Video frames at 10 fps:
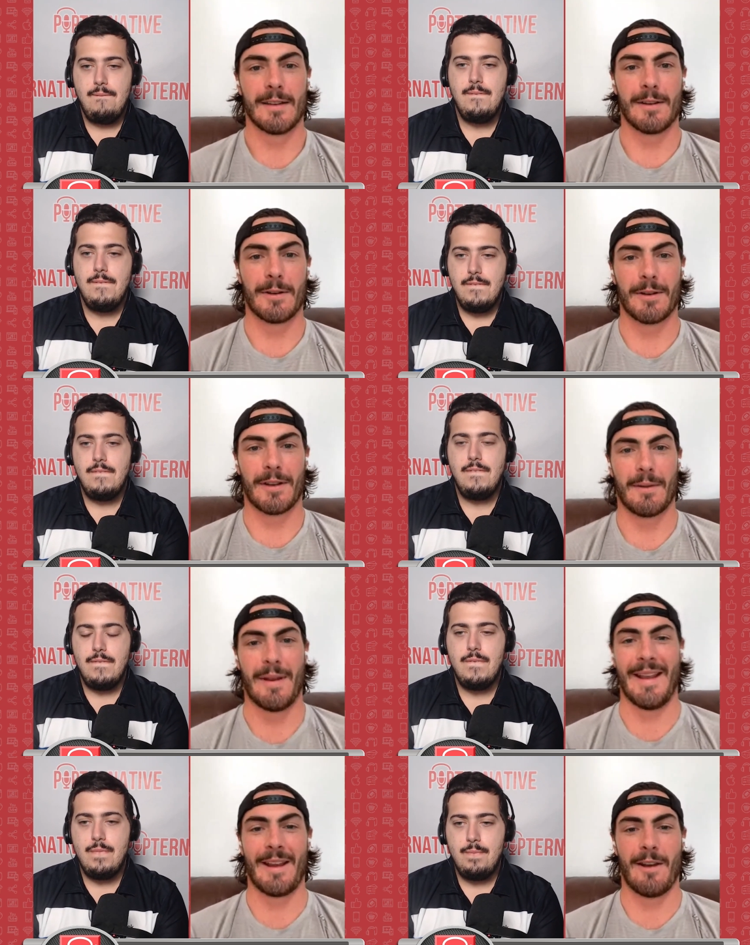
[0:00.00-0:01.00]
Speaker 1: you know, you're going
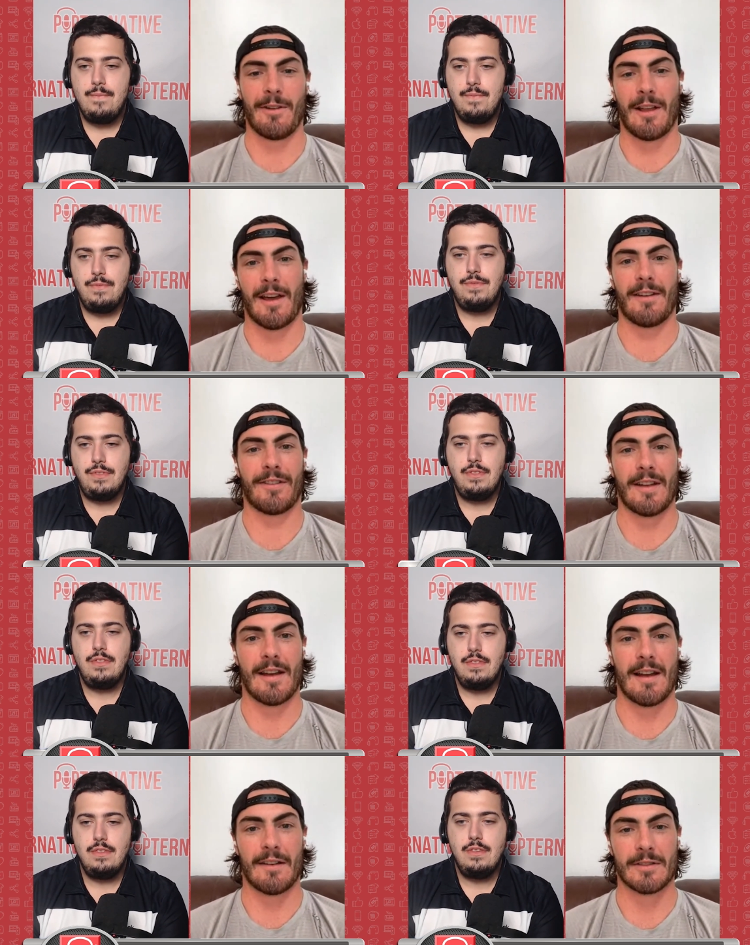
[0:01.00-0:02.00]
to be, you're going to have a
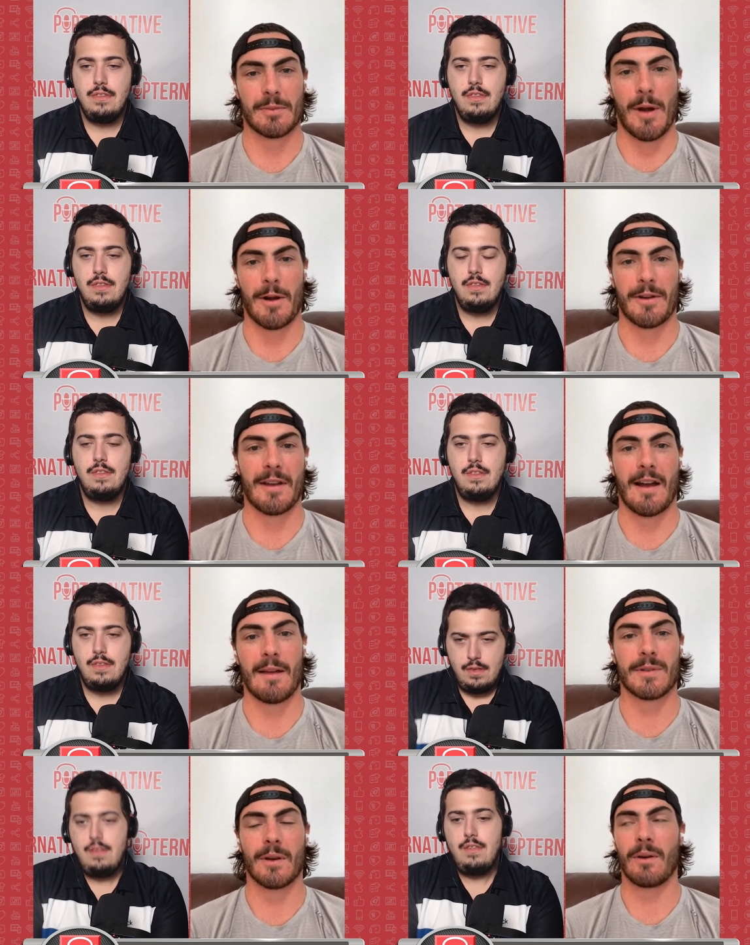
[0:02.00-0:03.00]
lot of uh, spare
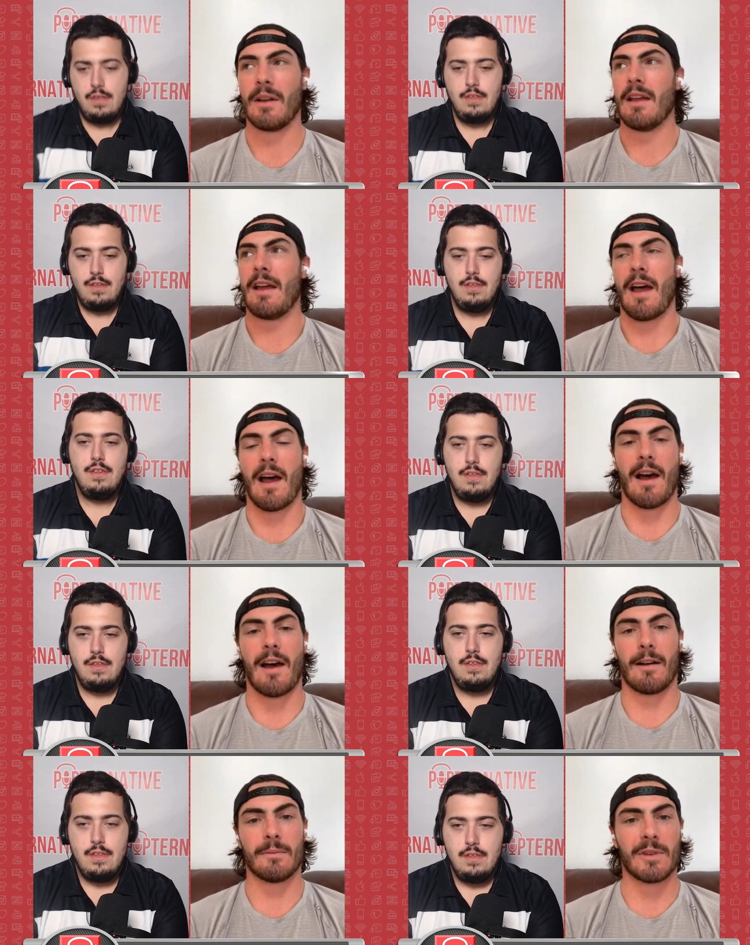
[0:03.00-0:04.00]
time. So,
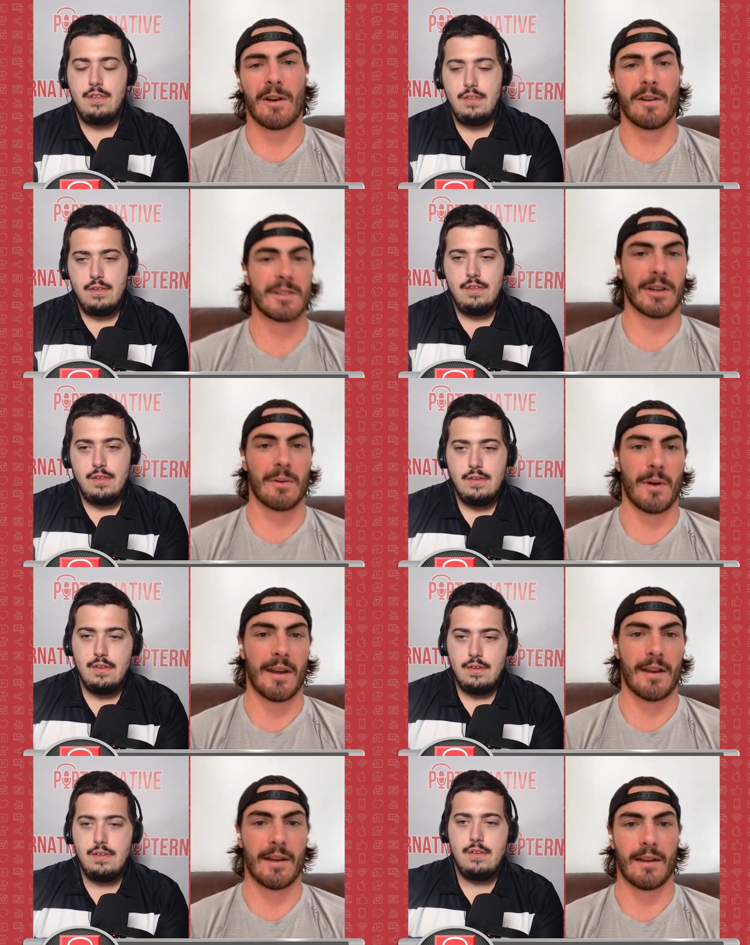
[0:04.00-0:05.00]
um, you know, it was a good
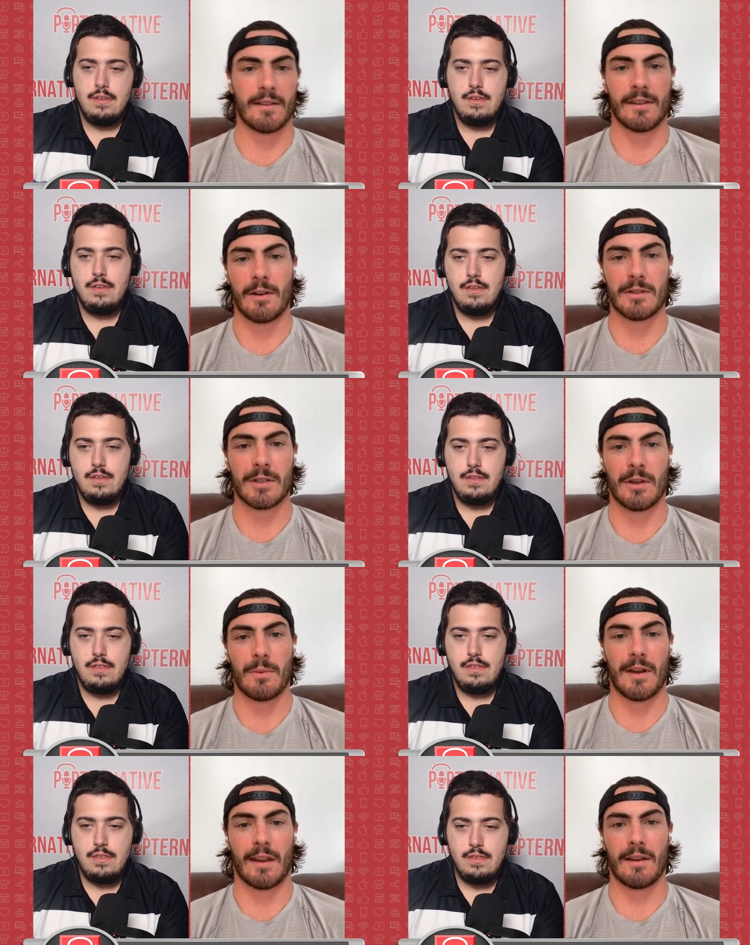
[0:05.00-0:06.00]
way to, you know, it's a good
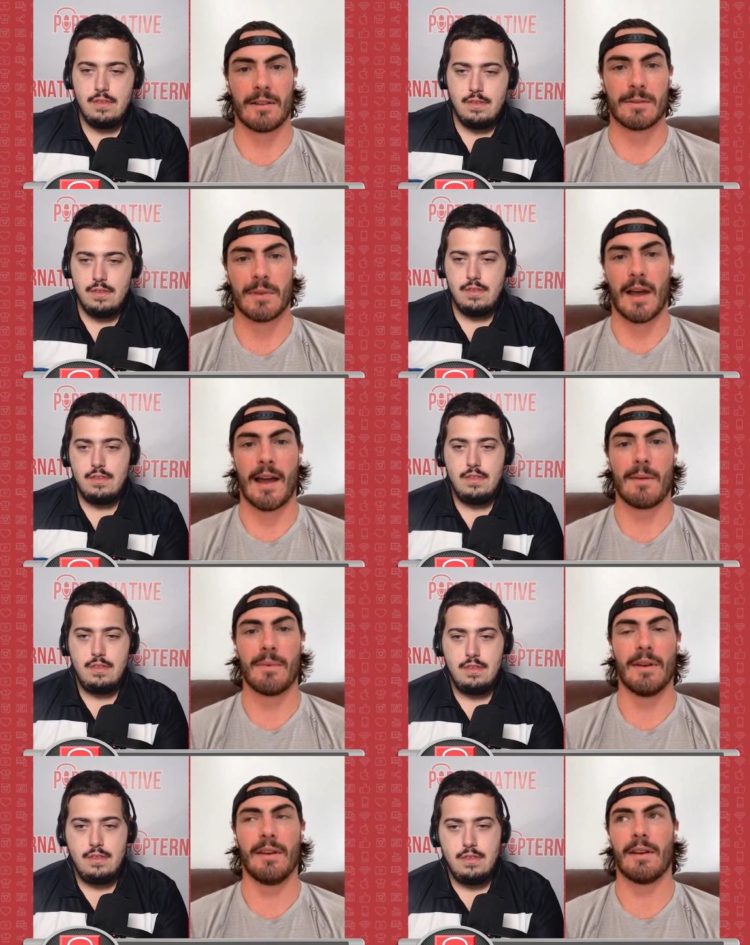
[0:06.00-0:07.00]
way to kill some time
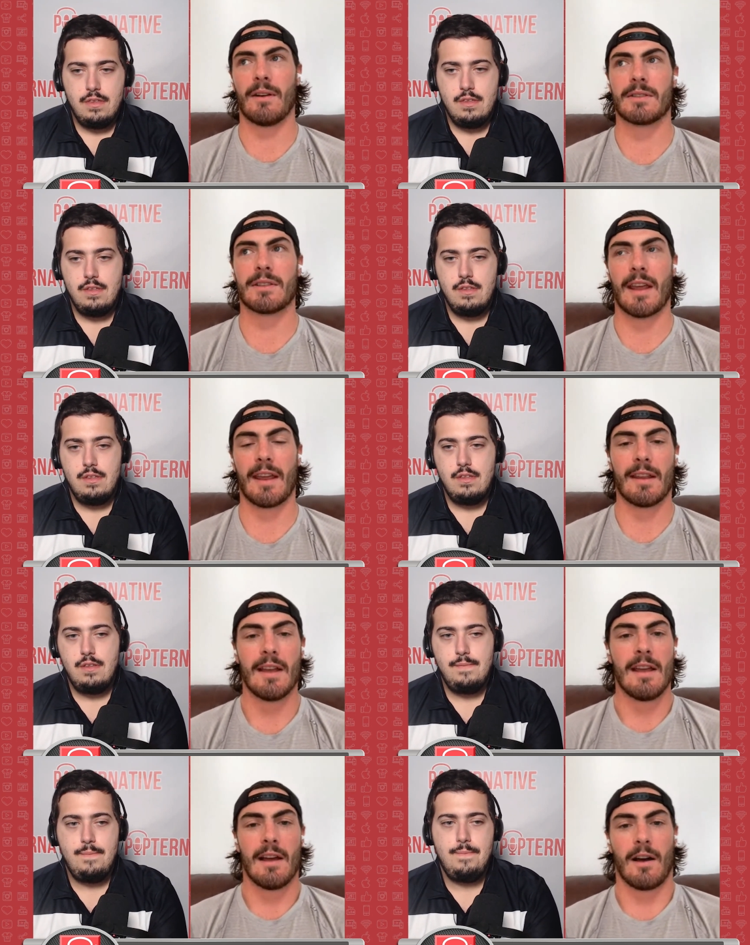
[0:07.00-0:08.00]
and, you know, stay
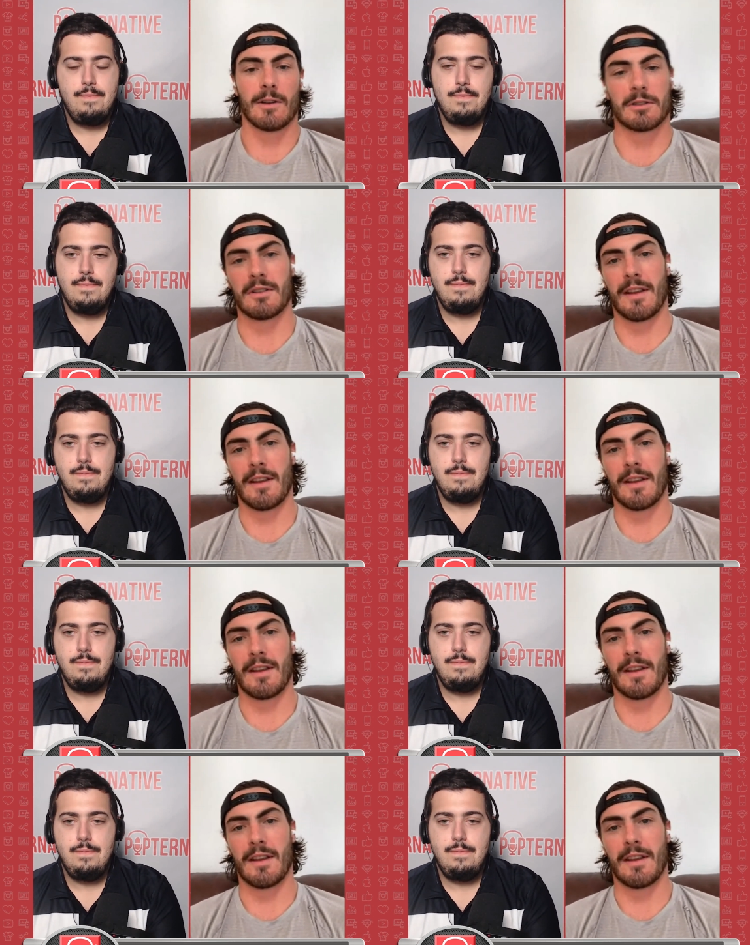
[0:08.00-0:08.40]
also,